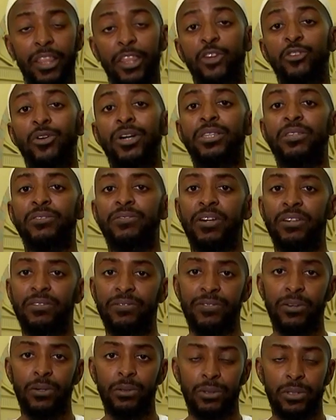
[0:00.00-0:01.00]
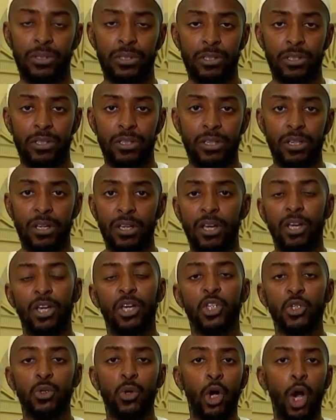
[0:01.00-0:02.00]
they tried to find fault.
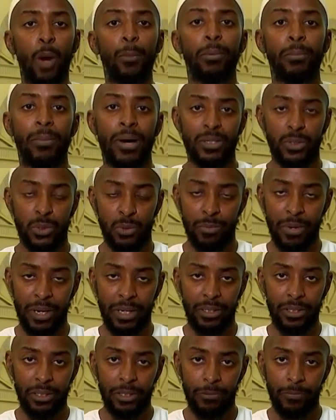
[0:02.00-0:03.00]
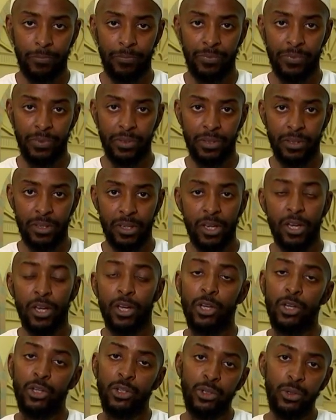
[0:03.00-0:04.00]
So a compromise was made.
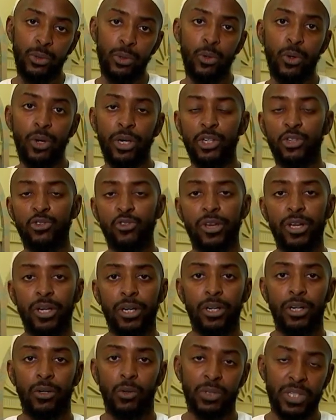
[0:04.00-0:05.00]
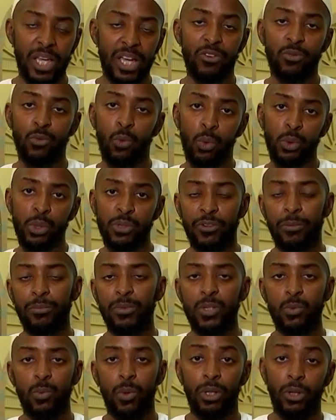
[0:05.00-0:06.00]
You can drink or take water from
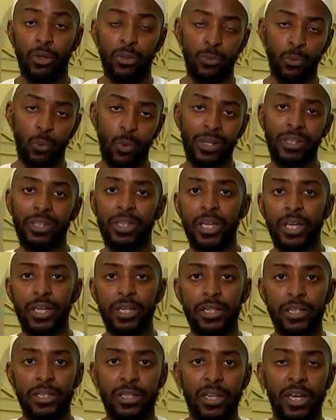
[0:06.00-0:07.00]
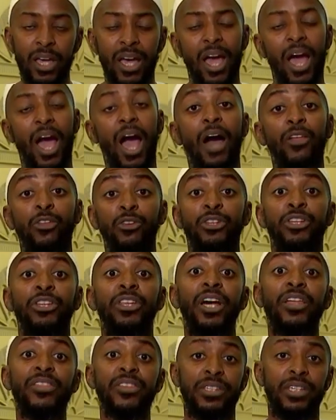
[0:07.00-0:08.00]
this well on one day, and on
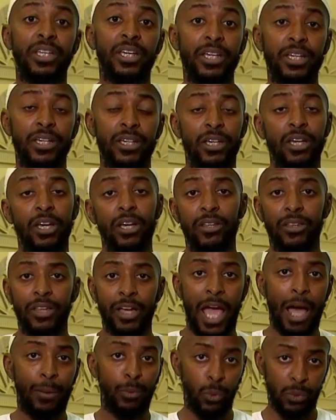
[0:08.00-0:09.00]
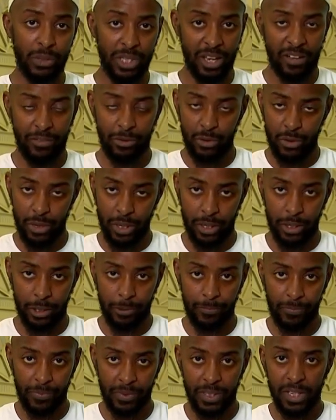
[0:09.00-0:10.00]
another day, the camel will take drink.
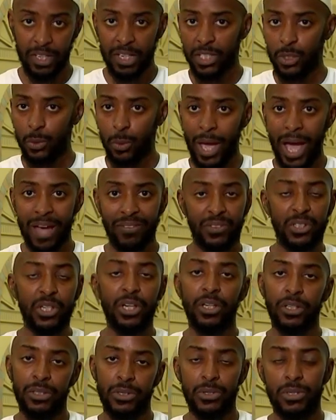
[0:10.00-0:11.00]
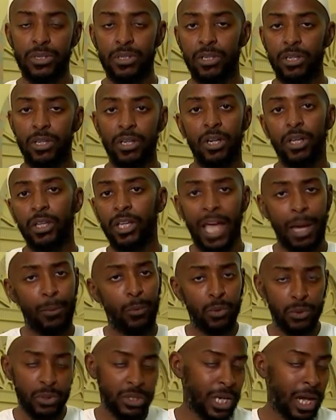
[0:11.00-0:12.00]
So we have turns. The
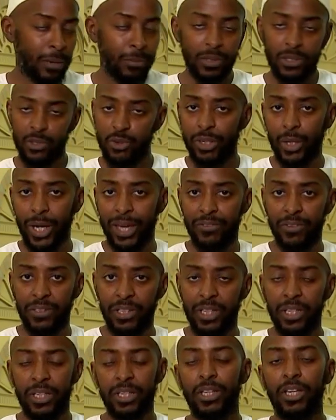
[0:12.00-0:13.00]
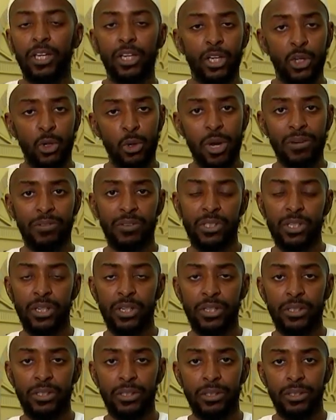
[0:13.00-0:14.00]
camel will just come and drink every day. You have a
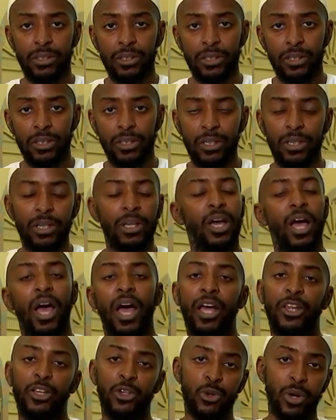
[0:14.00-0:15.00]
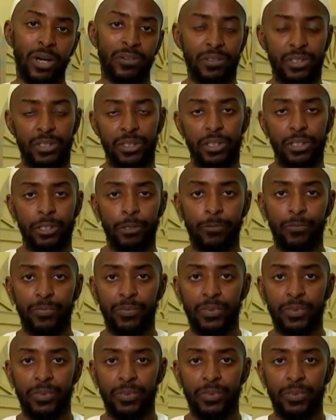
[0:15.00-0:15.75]
turn, and you have a turn.